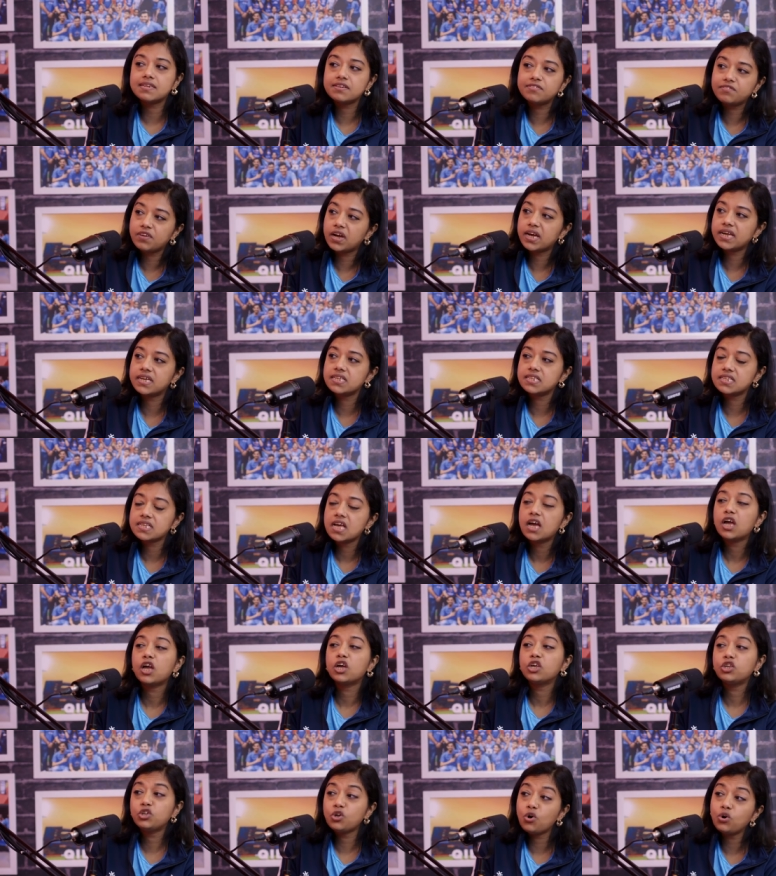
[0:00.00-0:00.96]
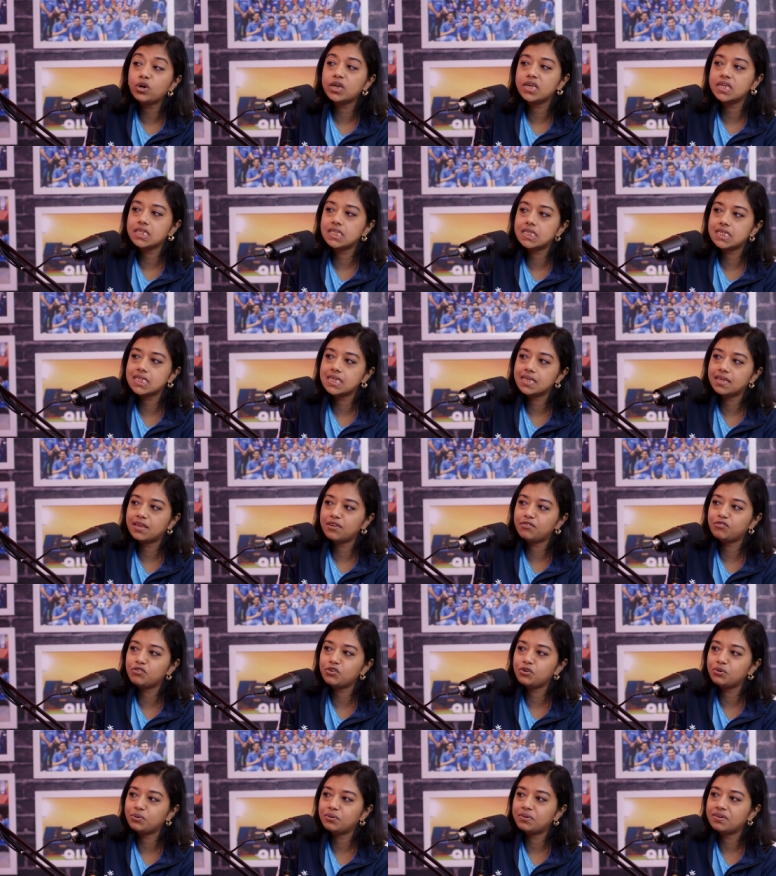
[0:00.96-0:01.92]
advice your kids give
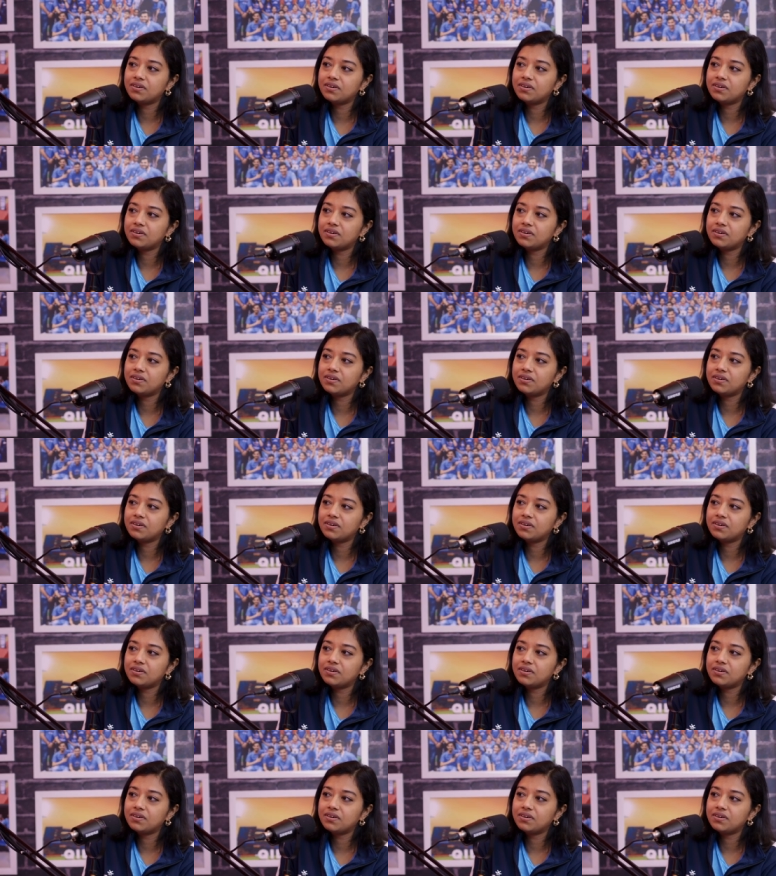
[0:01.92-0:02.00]
you?